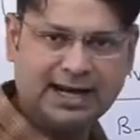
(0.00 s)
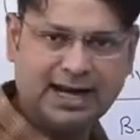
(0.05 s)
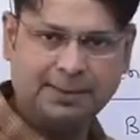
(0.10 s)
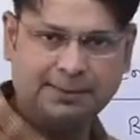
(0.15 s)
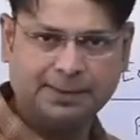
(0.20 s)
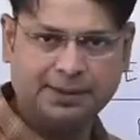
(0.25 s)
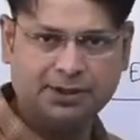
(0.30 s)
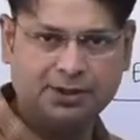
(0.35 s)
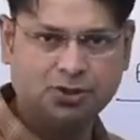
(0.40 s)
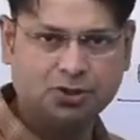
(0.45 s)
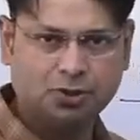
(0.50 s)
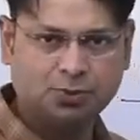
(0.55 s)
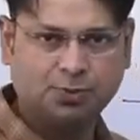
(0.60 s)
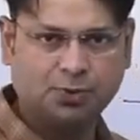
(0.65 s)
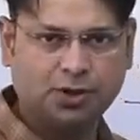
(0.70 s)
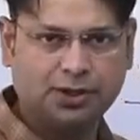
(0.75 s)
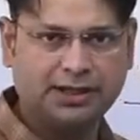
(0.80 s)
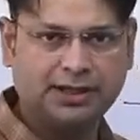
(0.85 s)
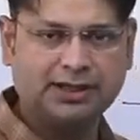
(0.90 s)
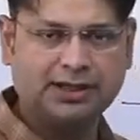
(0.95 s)
happen in your
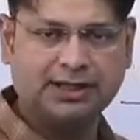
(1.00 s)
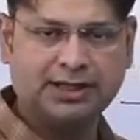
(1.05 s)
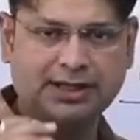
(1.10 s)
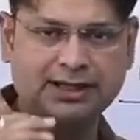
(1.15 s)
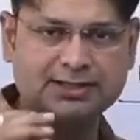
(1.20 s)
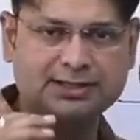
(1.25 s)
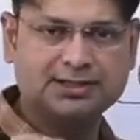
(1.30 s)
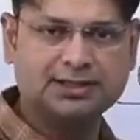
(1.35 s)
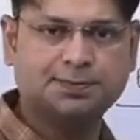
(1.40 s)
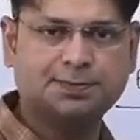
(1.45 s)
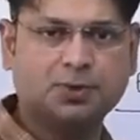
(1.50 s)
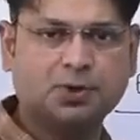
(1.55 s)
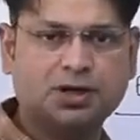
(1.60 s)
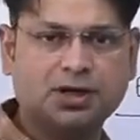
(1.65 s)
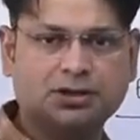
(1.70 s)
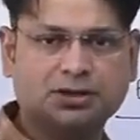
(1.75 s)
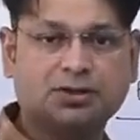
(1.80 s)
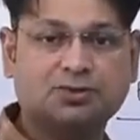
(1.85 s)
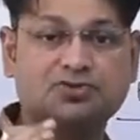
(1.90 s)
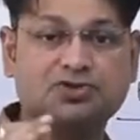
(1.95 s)
body is the
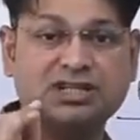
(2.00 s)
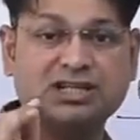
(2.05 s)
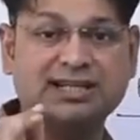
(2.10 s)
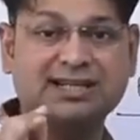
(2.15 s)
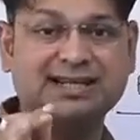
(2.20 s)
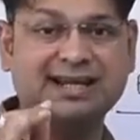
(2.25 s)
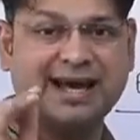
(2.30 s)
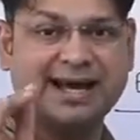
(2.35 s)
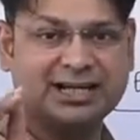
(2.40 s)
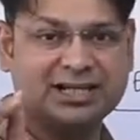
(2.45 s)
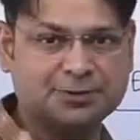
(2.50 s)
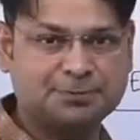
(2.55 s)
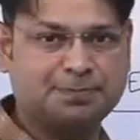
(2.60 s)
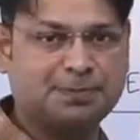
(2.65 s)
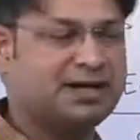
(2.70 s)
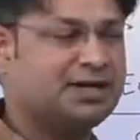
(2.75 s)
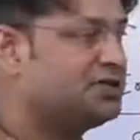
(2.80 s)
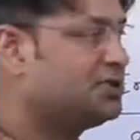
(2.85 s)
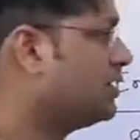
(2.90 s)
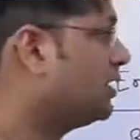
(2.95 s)
product of gene
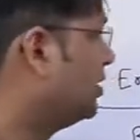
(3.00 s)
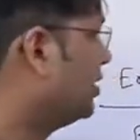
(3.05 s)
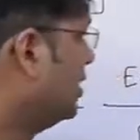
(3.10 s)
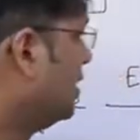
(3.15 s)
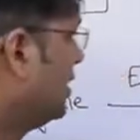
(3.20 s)
expression.